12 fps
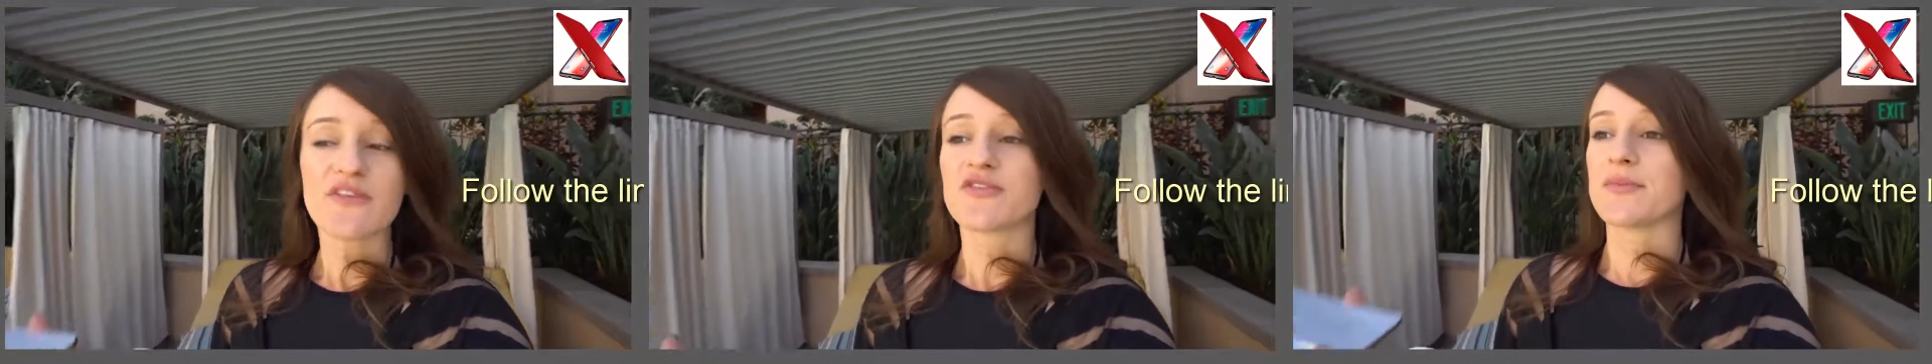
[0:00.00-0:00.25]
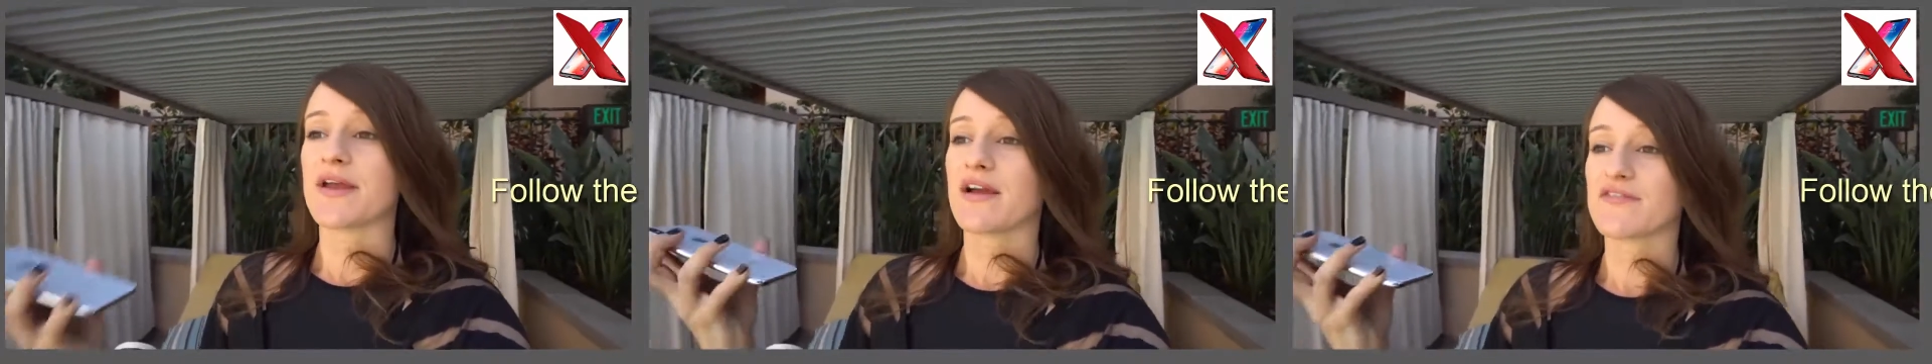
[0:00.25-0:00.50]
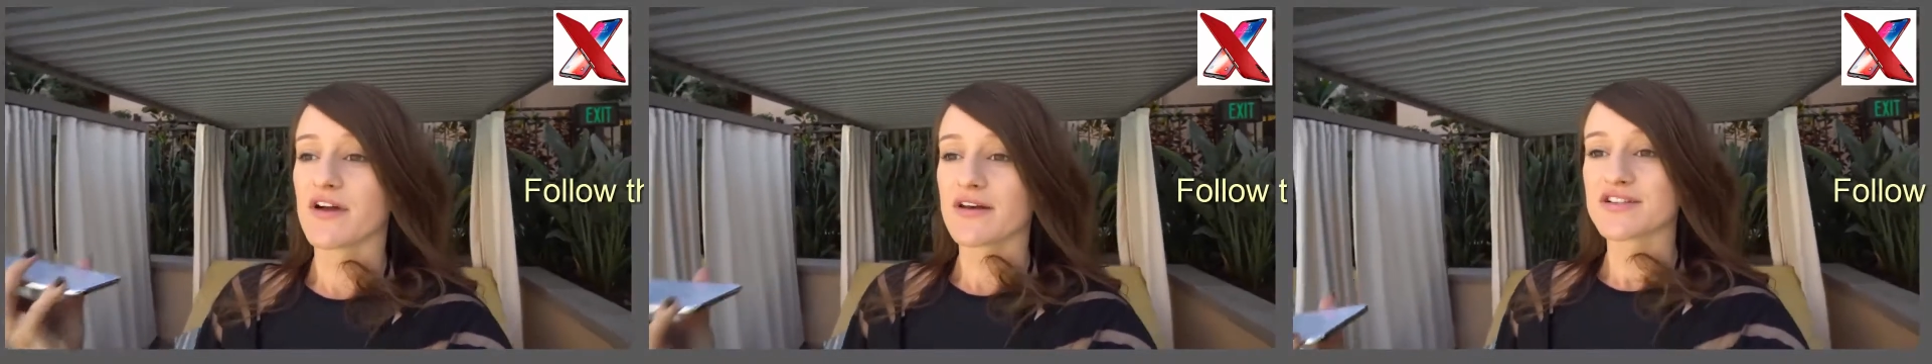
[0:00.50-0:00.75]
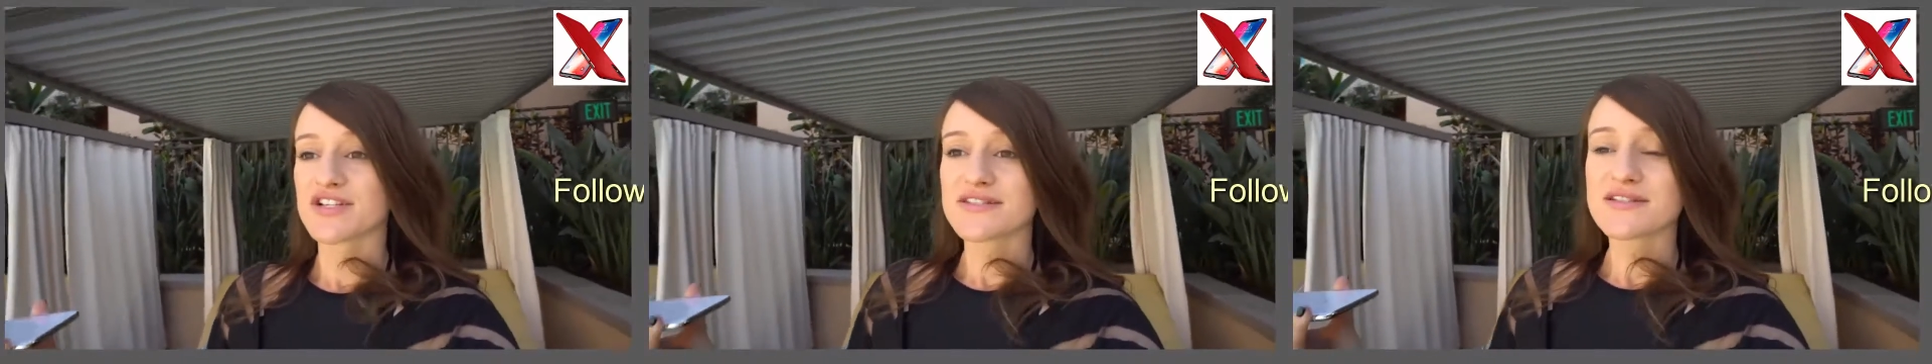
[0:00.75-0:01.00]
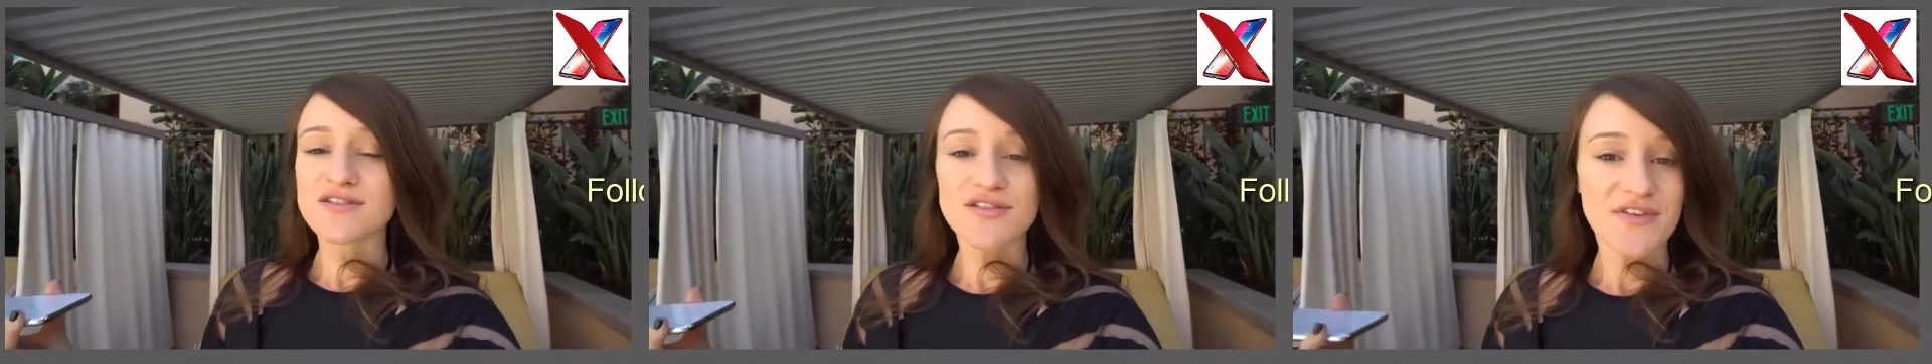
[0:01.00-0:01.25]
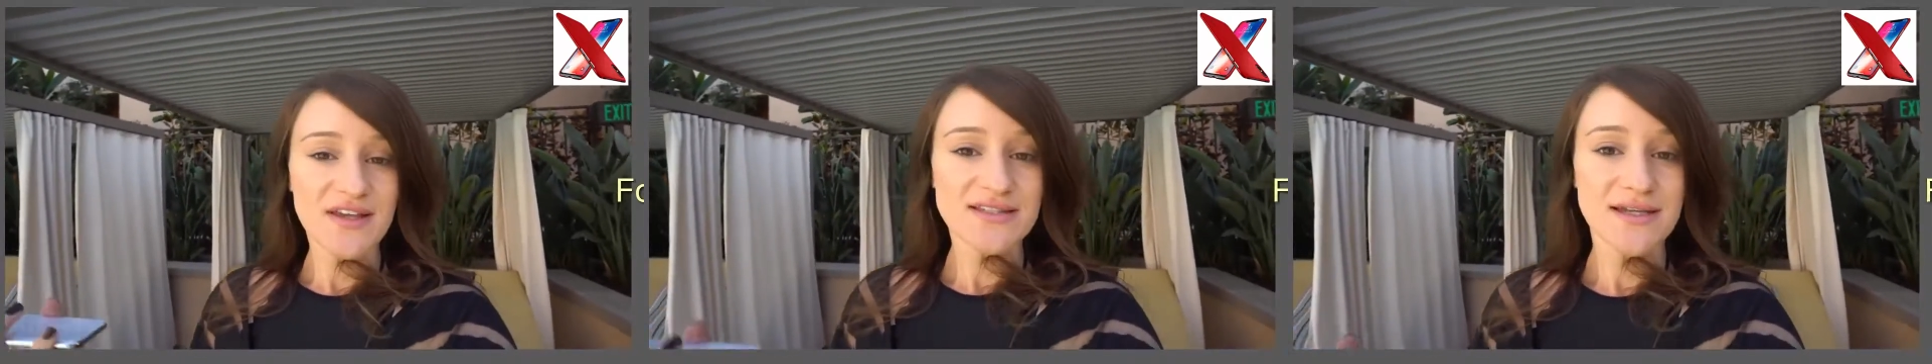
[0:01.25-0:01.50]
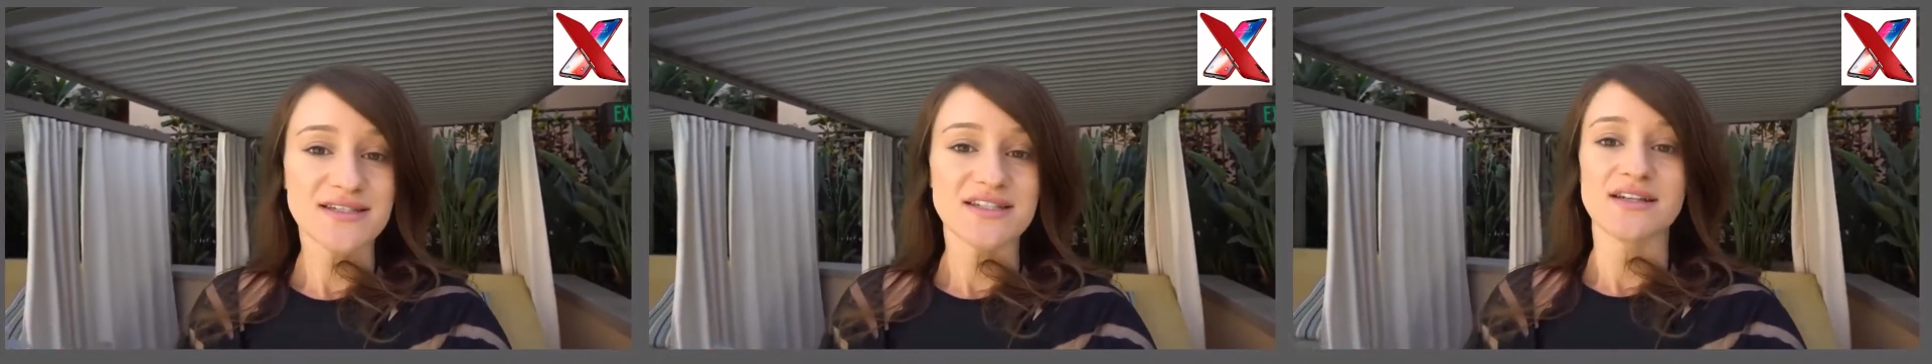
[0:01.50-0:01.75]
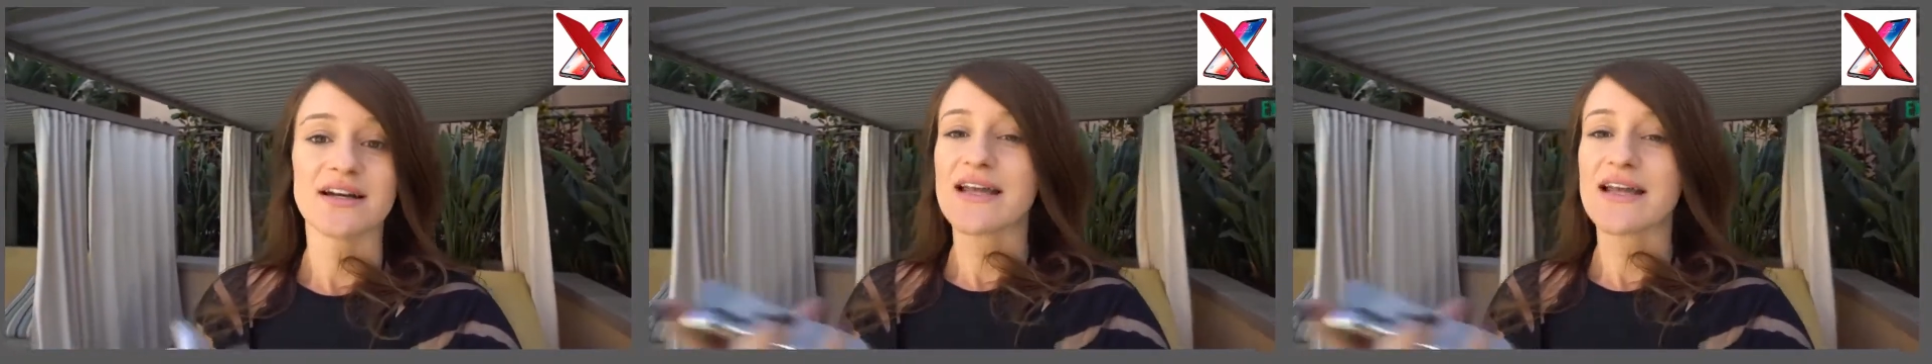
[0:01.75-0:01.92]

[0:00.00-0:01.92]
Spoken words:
well for me. I've gotten adjusted to the Face ID.